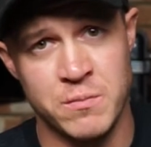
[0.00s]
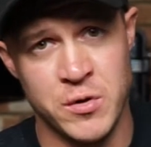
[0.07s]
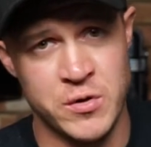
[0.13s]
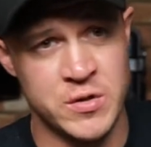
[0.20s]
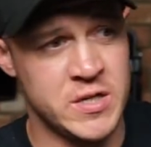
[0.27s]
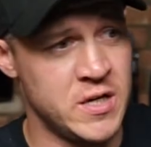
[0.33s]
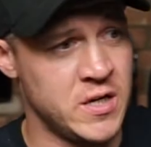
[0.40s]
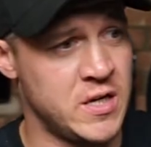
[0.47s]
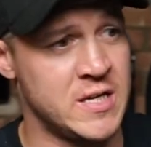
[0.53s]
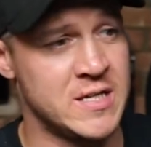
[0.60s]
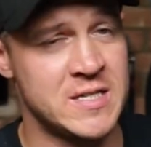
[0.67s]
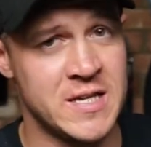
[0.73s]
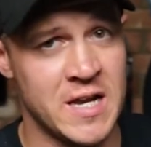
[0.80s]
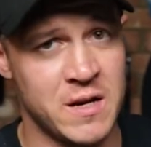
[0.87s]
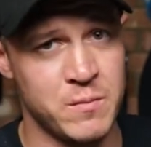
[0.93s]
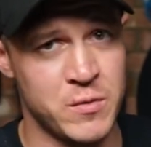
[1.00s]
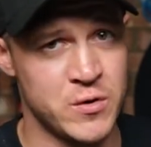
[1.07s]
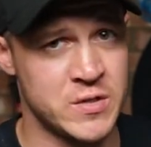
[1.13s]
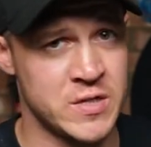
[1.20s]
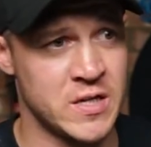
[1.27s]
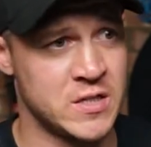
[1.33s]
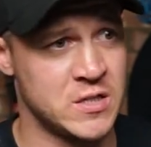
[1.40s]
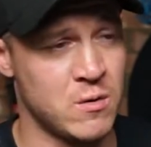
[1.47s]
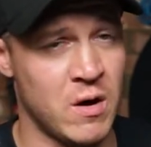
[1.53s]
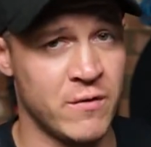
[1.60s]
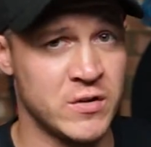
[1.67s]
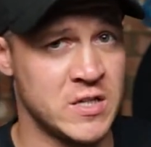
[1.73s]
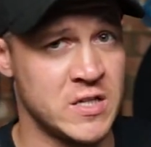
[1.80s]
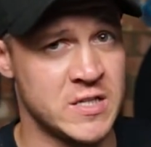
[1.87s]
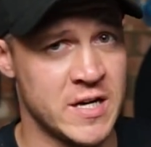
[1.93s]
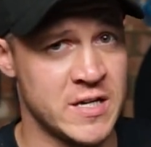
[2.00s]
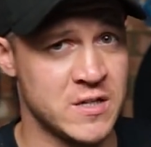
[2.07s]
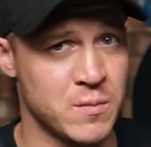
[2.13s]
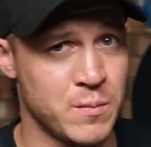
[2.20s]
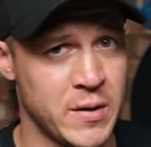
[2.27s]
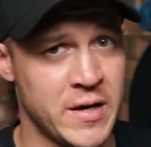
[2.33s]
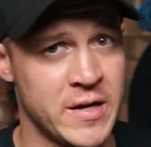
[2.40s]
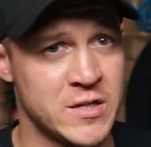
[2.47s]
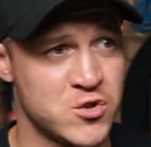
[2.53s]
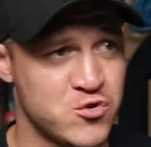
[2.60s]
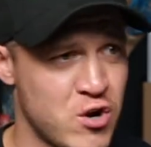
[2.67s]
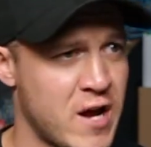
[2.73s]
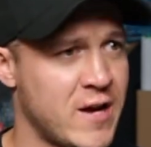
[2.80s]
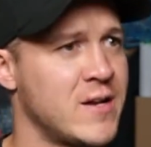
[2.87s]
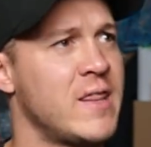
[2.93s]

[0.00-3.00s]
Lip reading: music, he's selling music, so other DJs can play his track